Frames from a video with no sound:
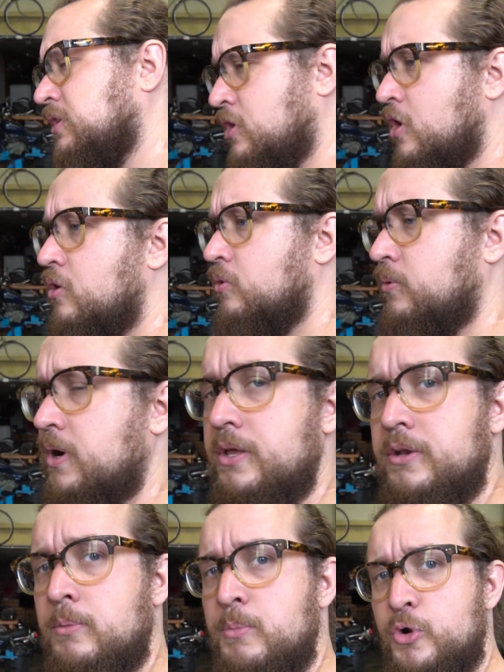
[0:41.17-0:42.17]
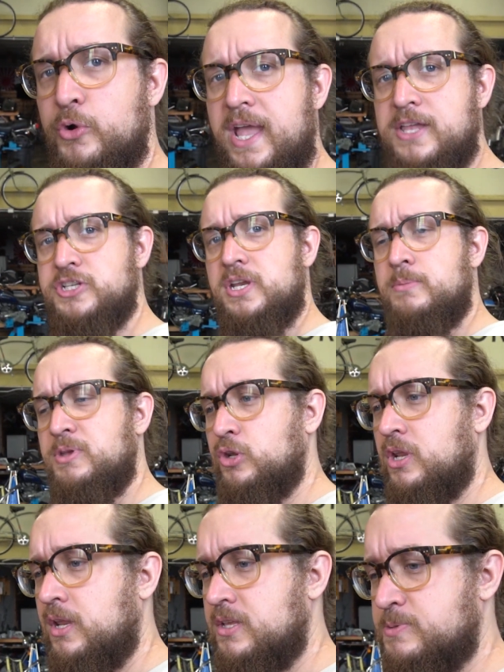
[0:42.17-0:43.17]
know what a Motogadget M
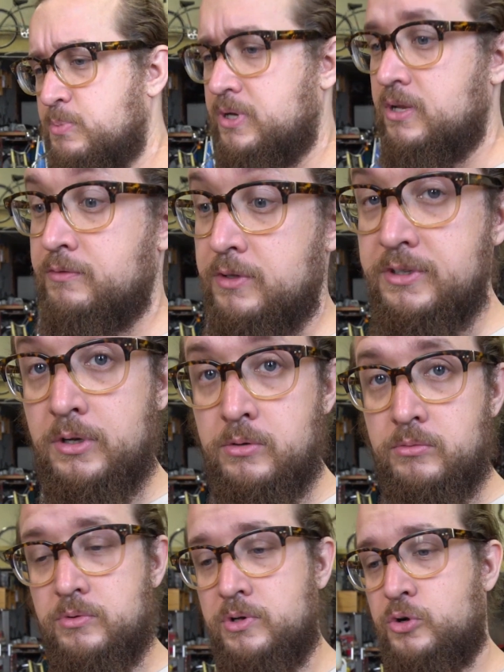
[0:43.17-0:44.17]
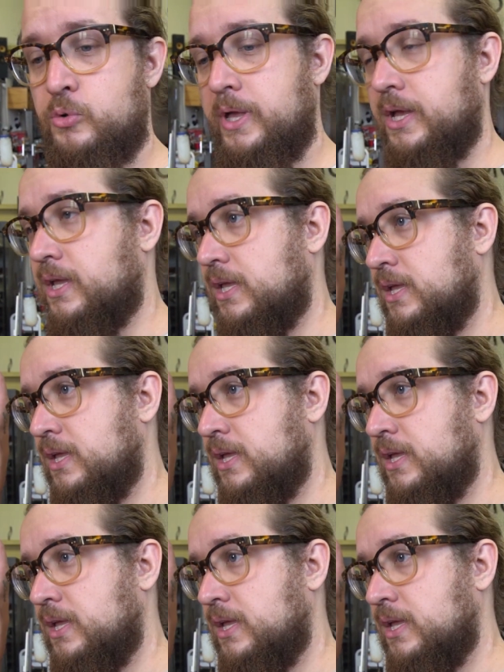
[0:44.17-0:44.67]
unit is, but if you don't, real quick,